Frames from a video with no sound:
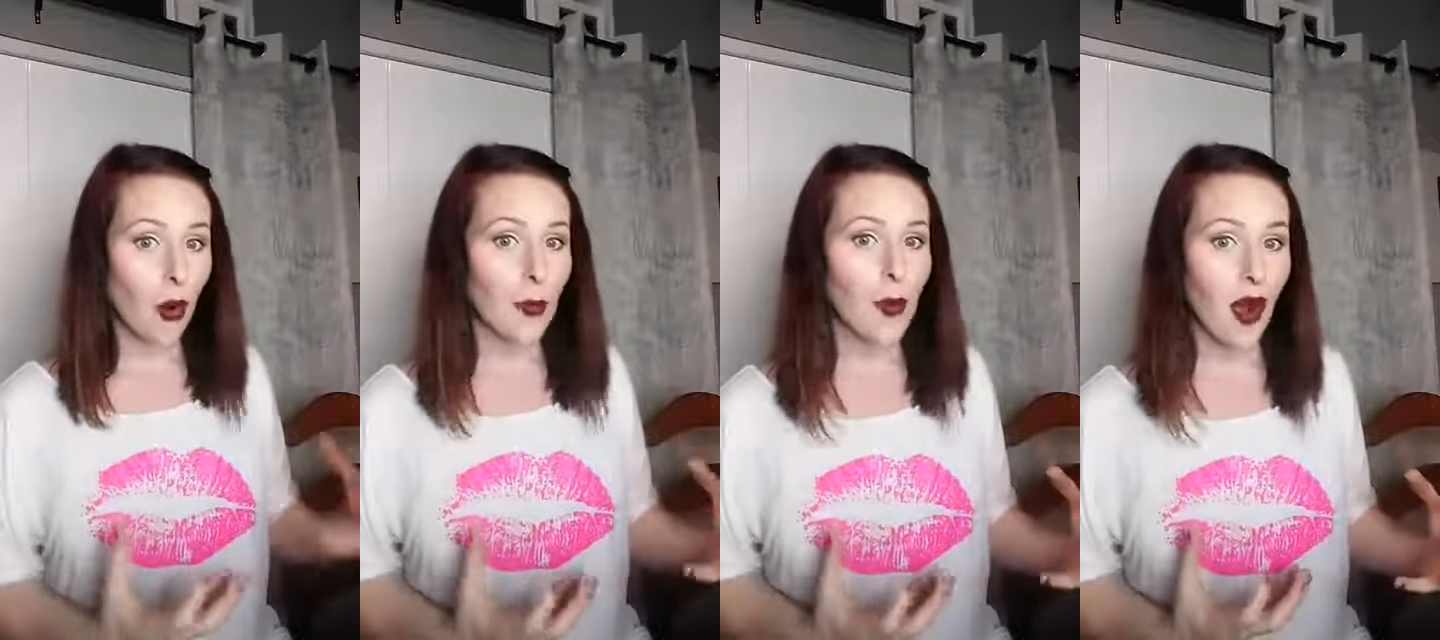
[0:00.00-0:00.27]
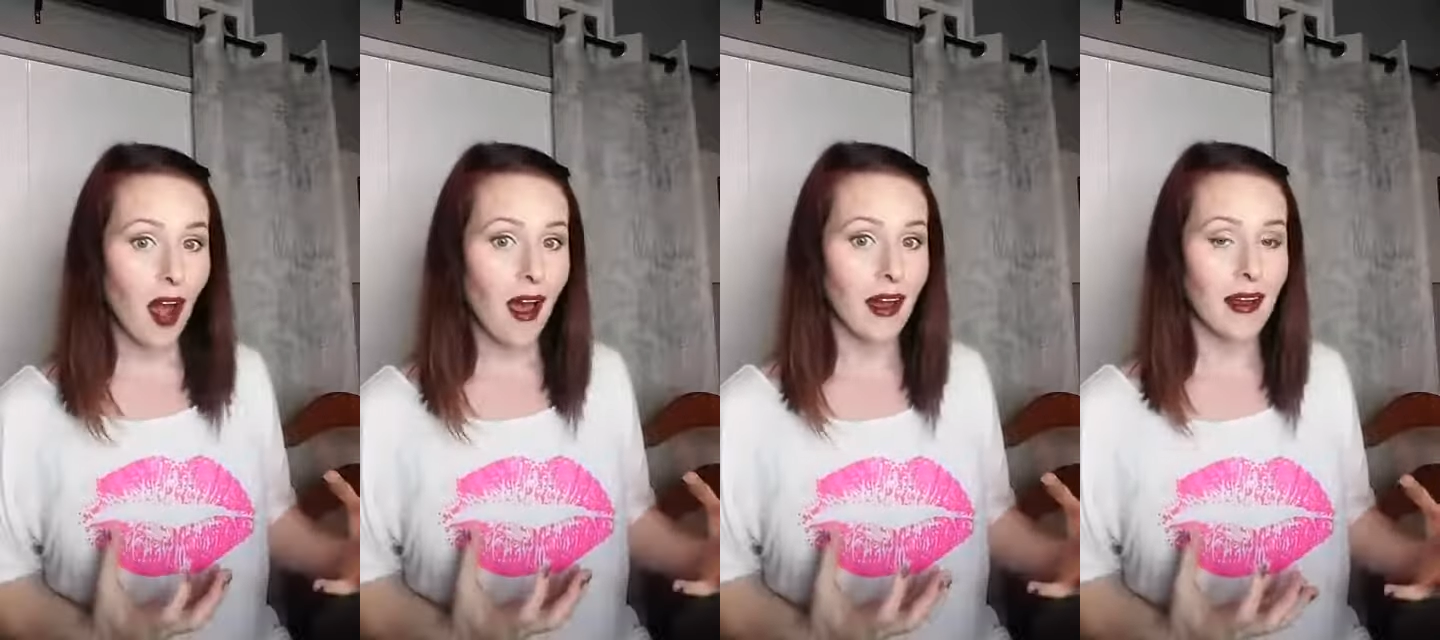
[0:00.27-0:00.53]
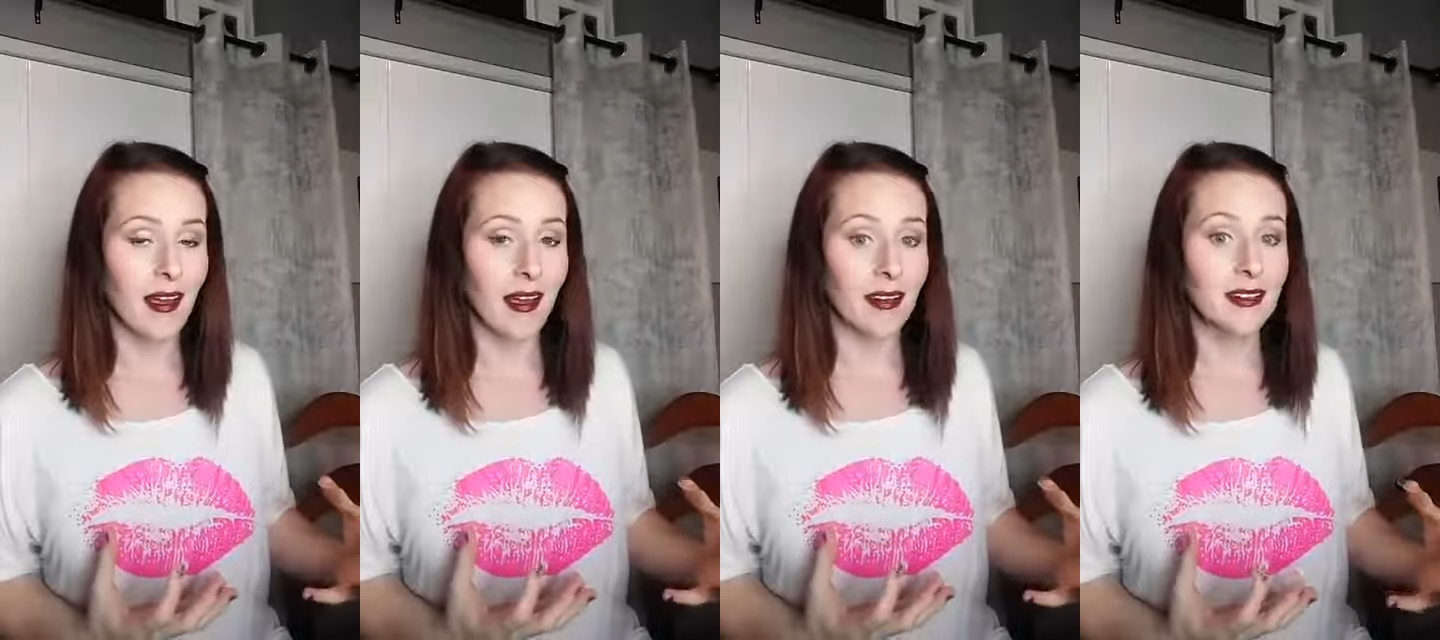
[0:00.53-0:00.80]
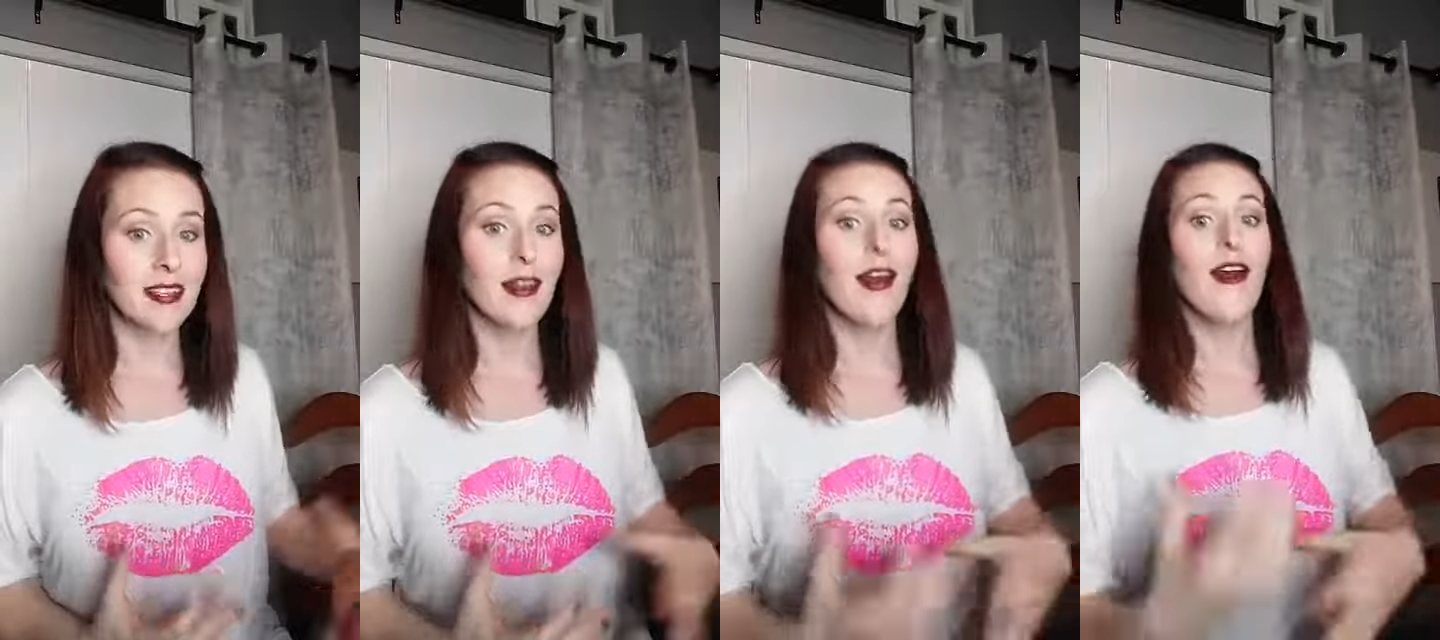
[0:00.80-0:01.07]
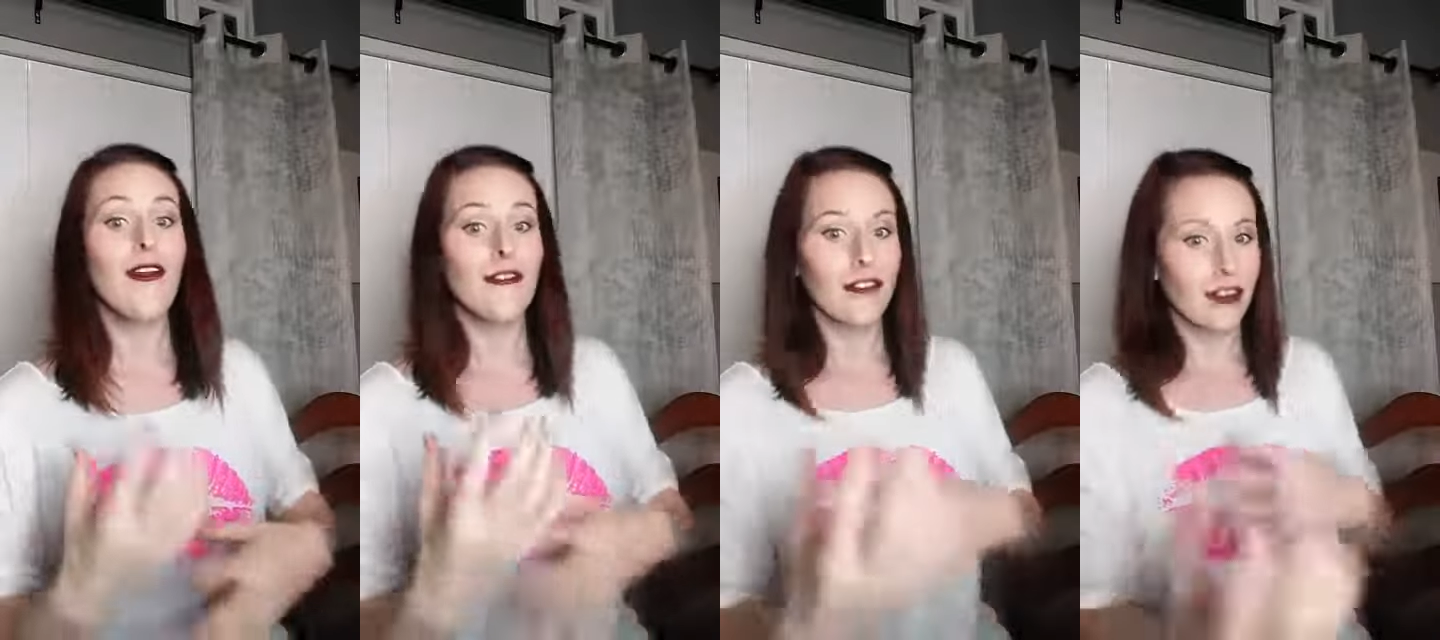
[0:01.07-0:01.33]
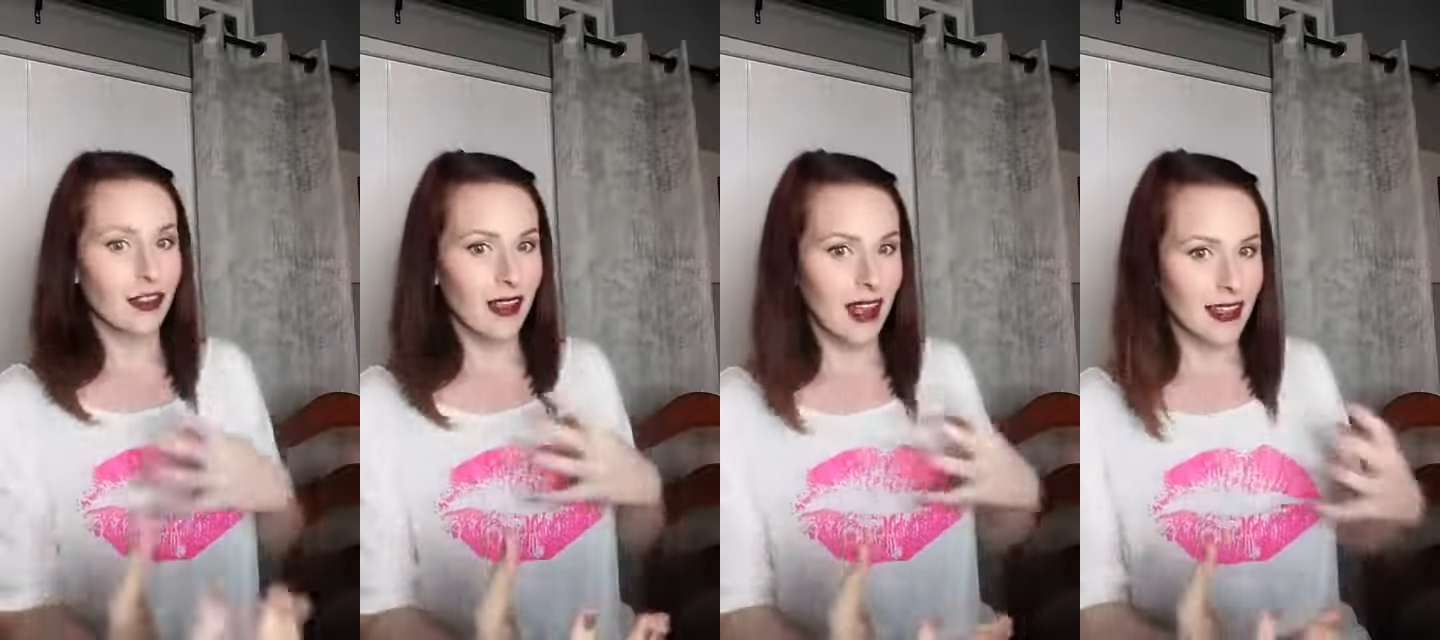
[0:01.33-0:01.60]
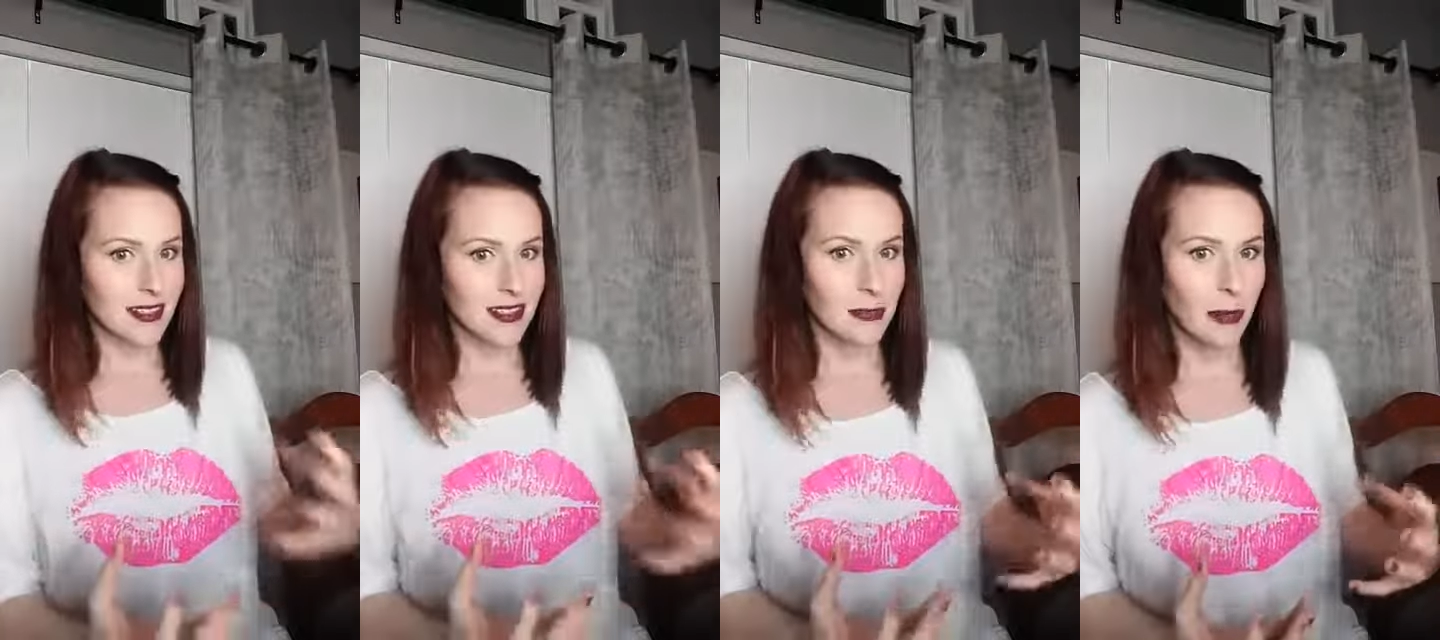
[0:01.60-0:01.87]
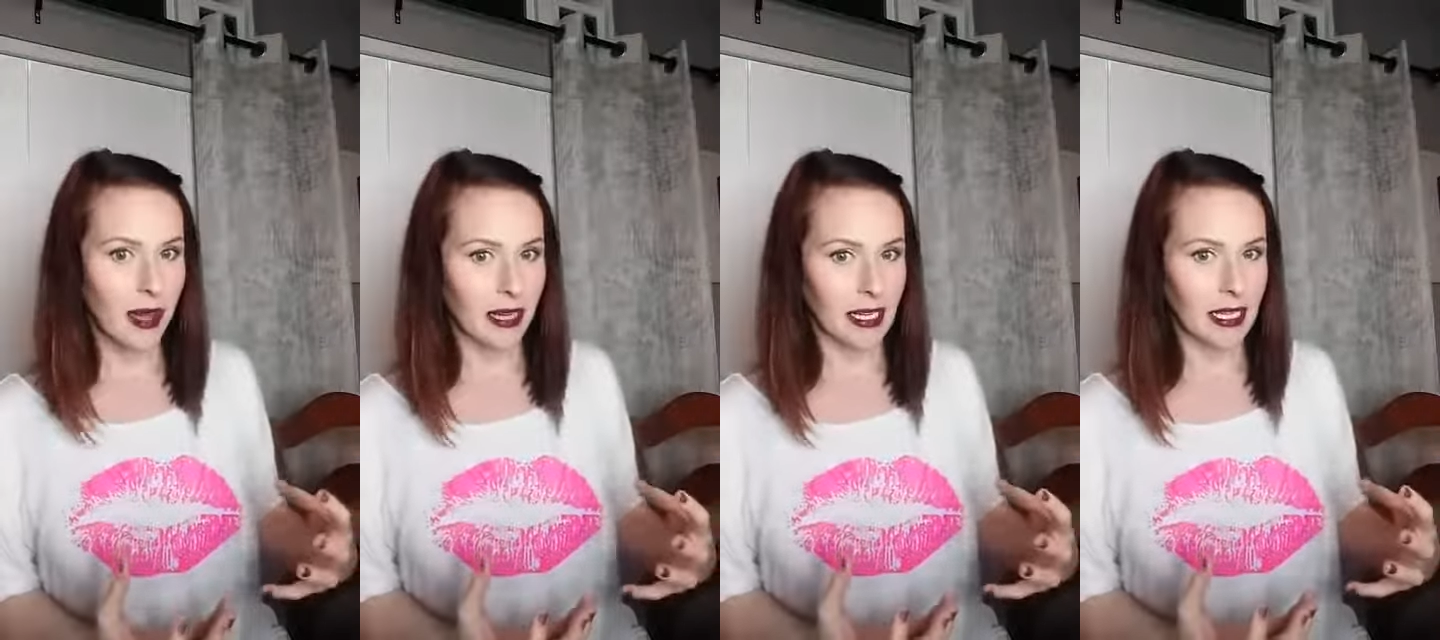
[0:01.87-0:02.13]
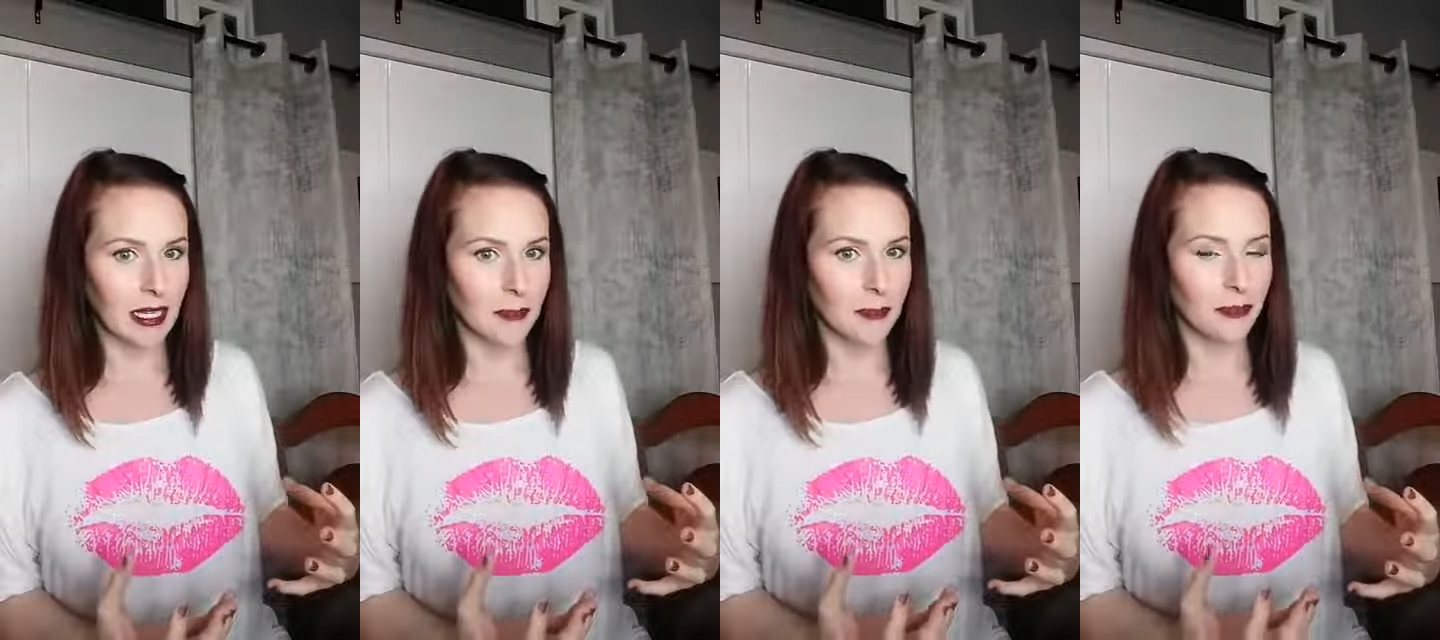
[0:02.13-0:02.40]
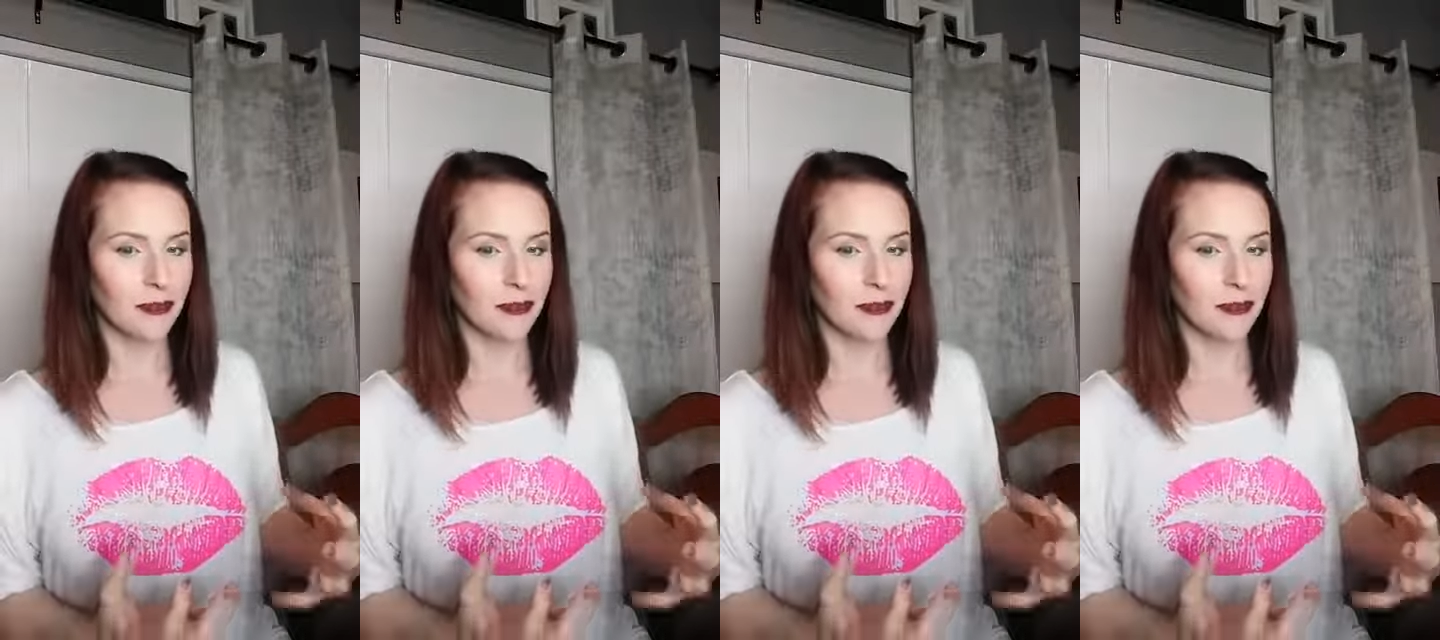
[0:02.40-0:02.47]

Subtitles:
product for less money.